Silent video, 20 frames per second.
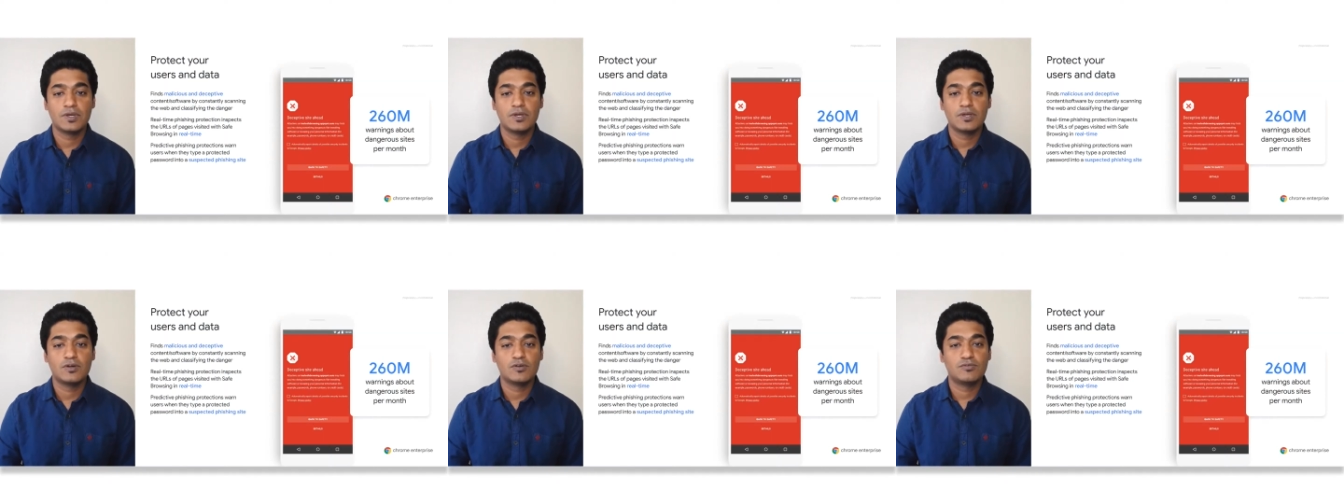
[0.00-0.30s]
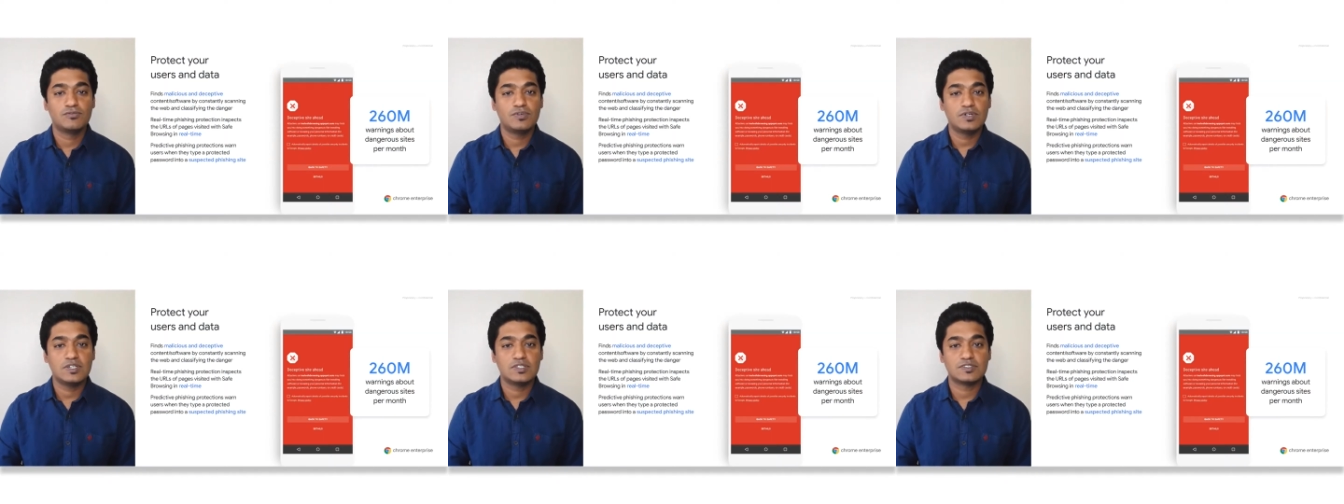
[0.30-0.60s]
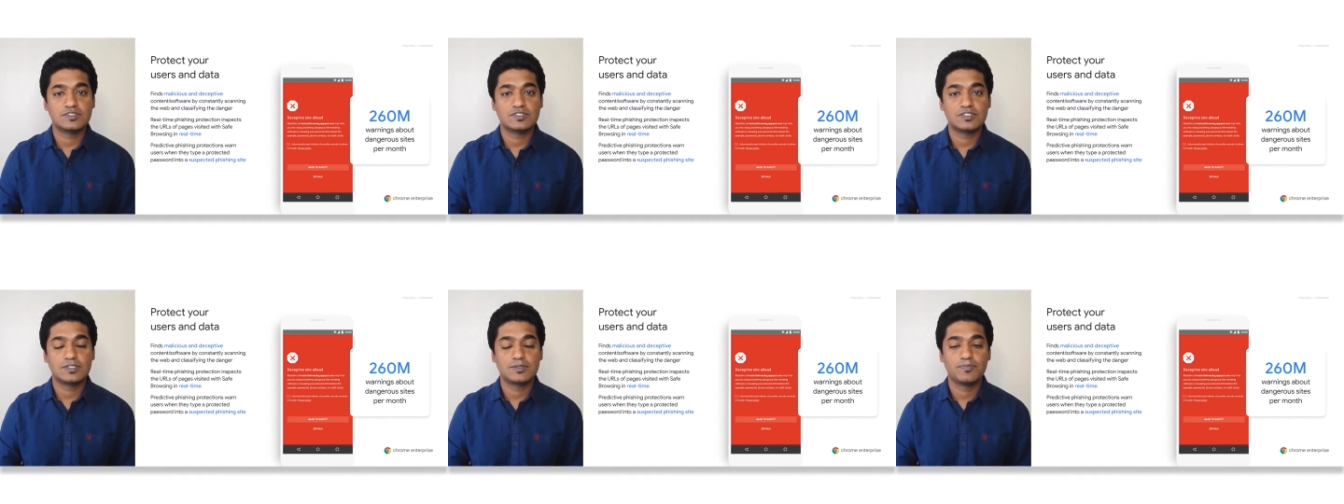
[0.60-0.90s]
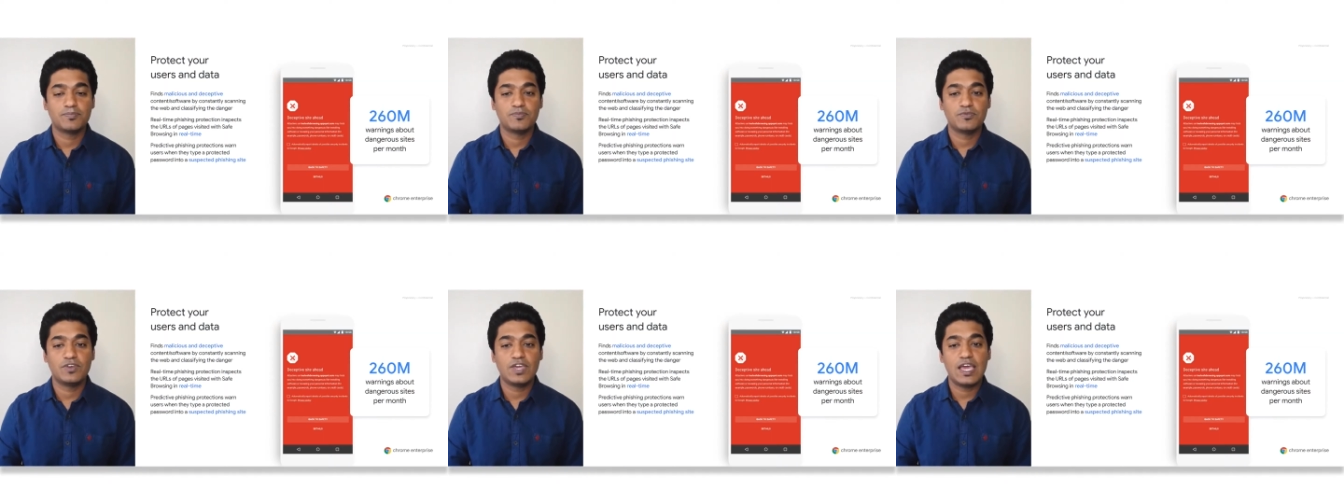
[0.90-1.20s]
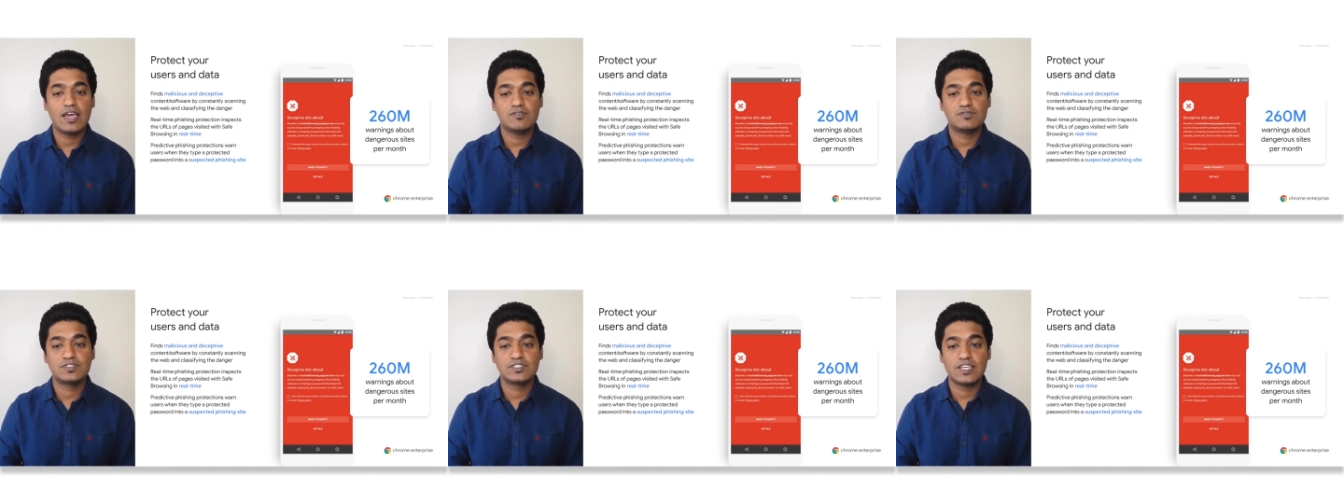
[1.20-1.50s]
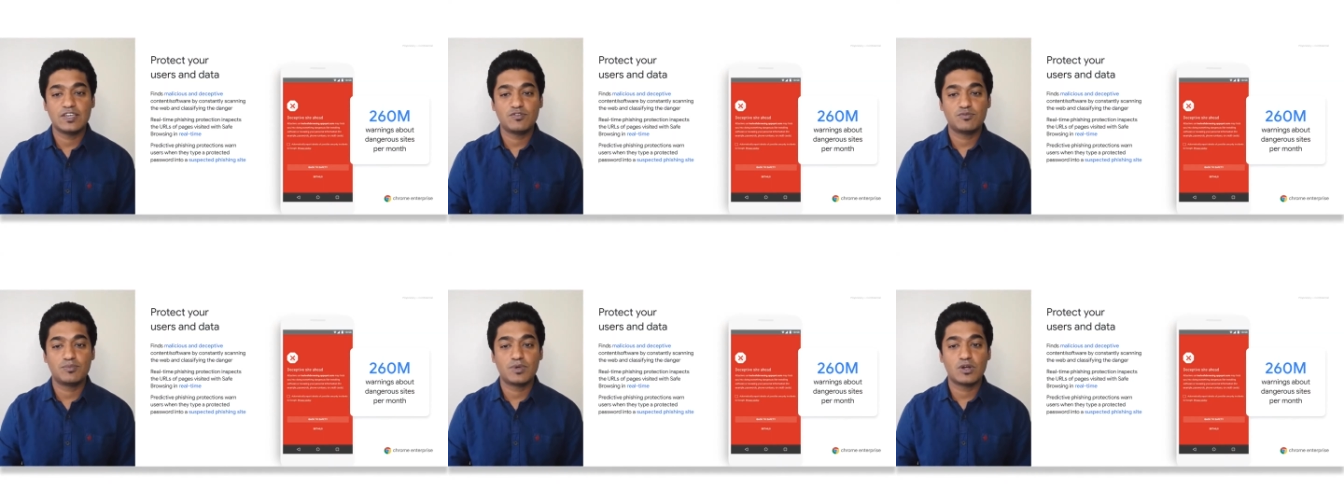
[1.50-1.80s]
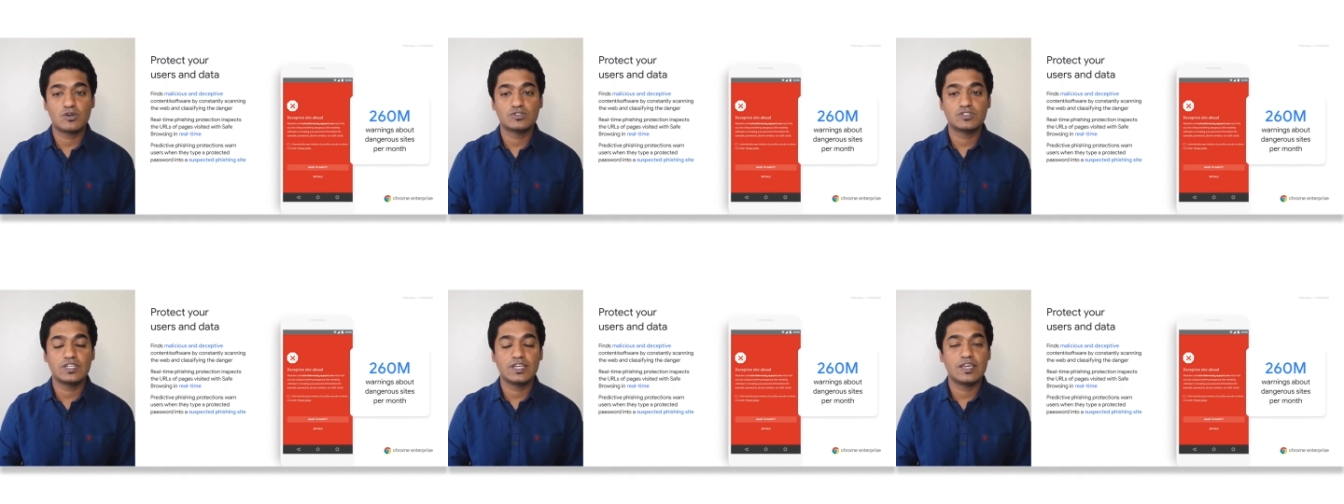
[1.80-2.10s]
First, we have safe
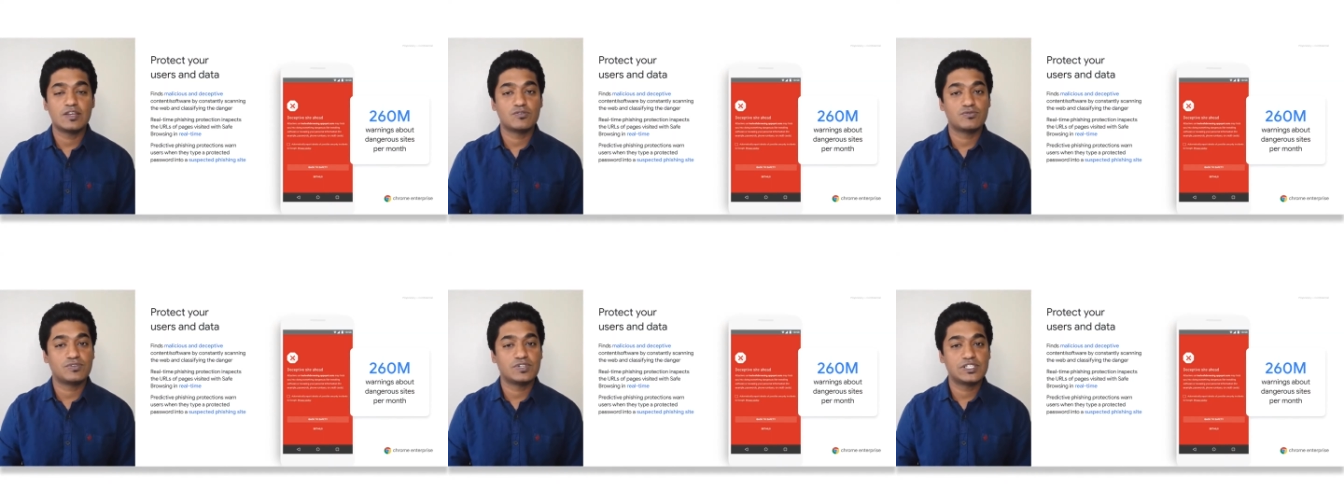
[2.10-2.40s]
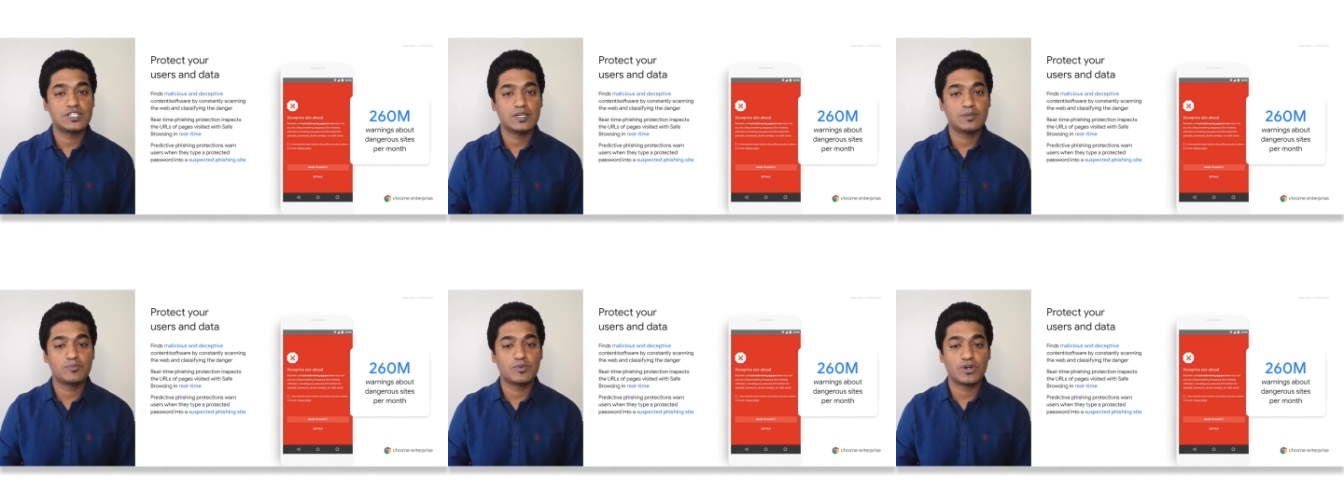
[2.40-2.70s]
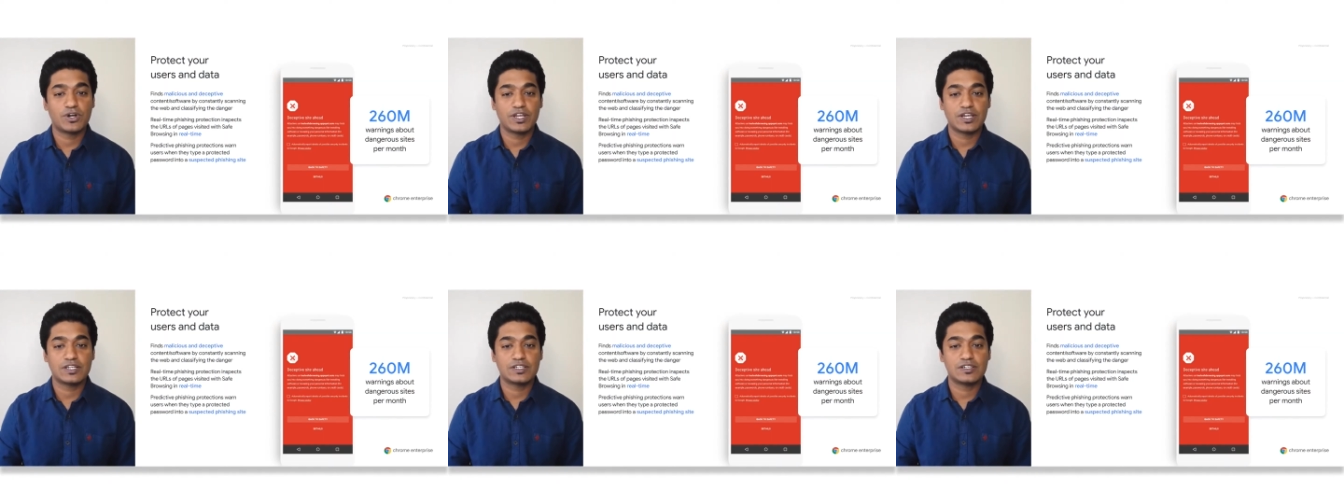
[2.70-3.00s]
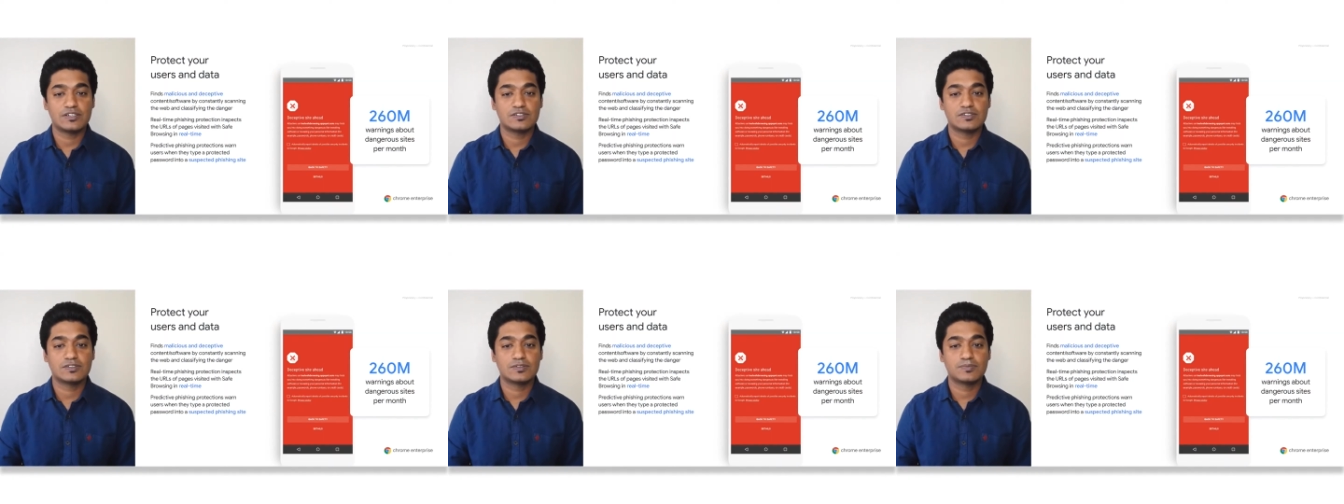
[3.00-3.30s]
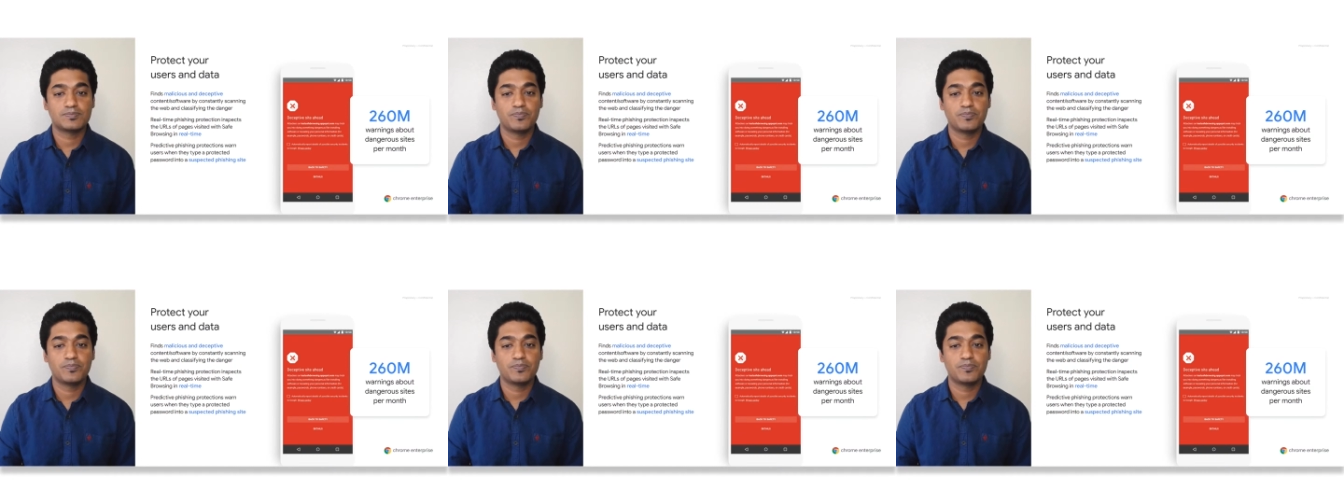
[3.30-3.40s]
browsing and phishing protections.